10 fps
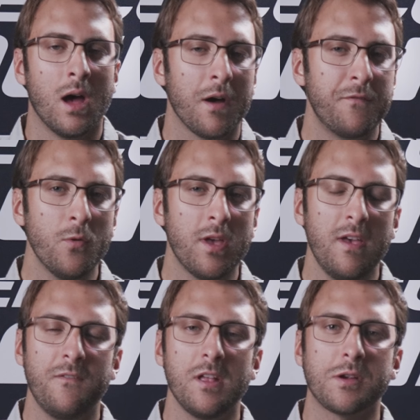A few
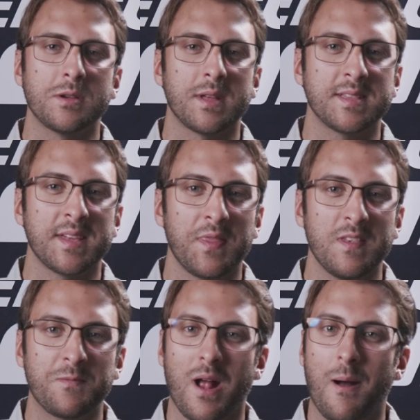key features that set
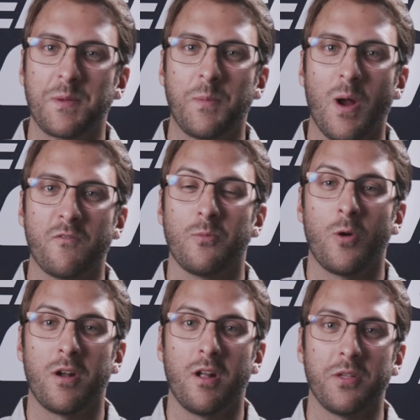these props apart from
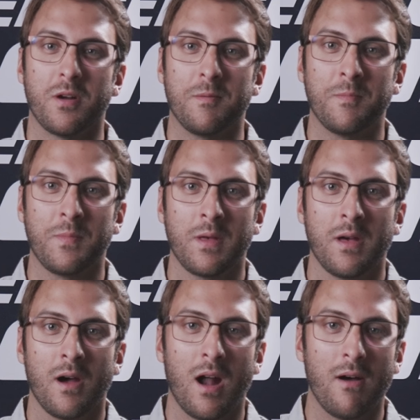one another
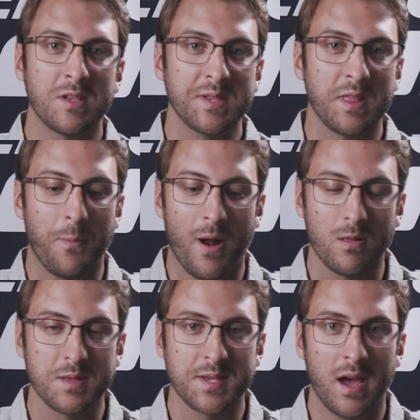are obviously the
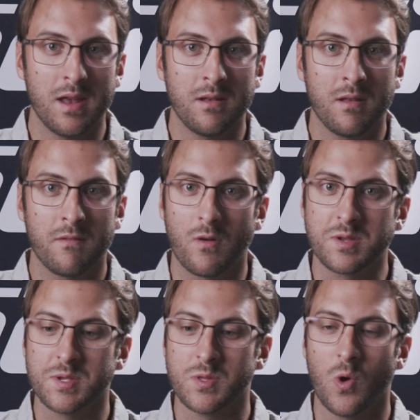barrel design
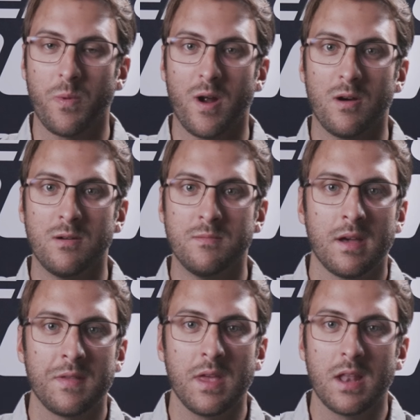versus no barrel,
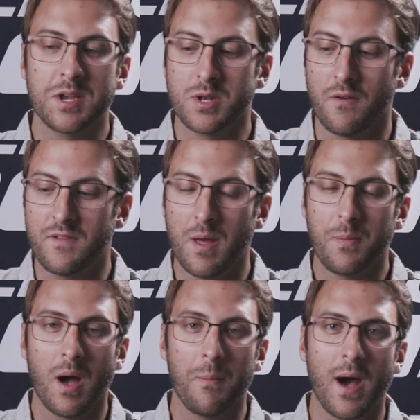the addition of tip
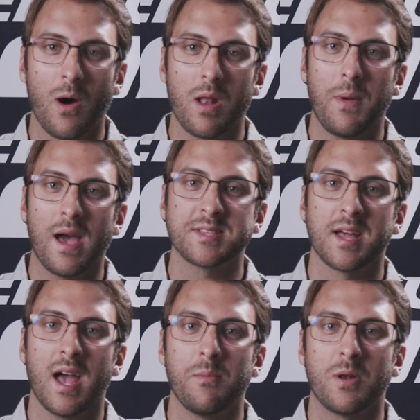cup out at max
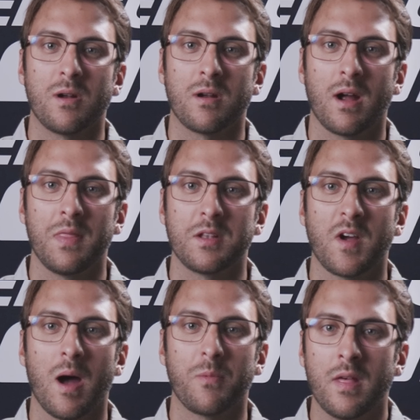diameter on the
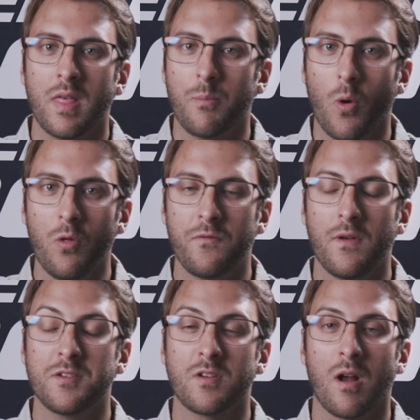chopper. They both
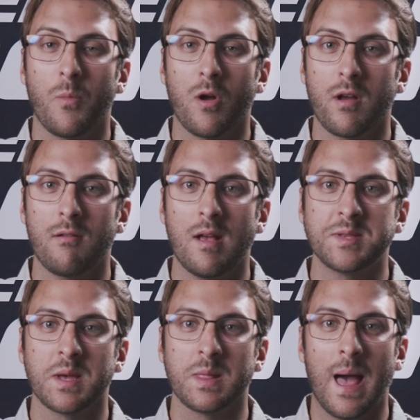feature our Mercury
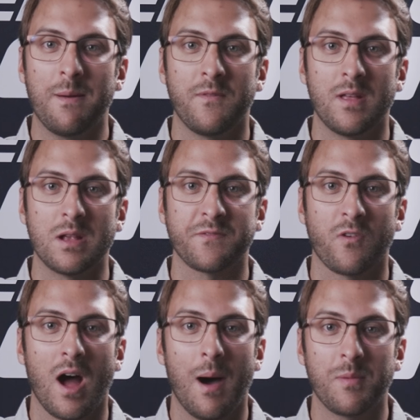Racing lab finish
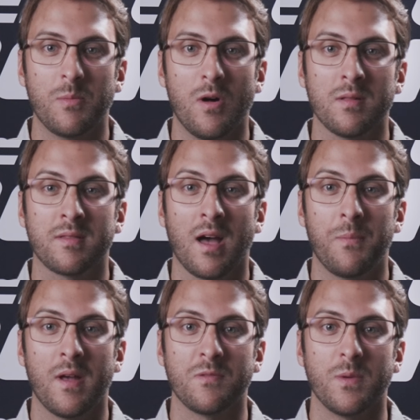for optimal
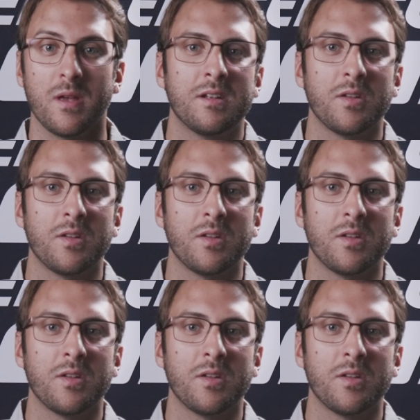top end speed.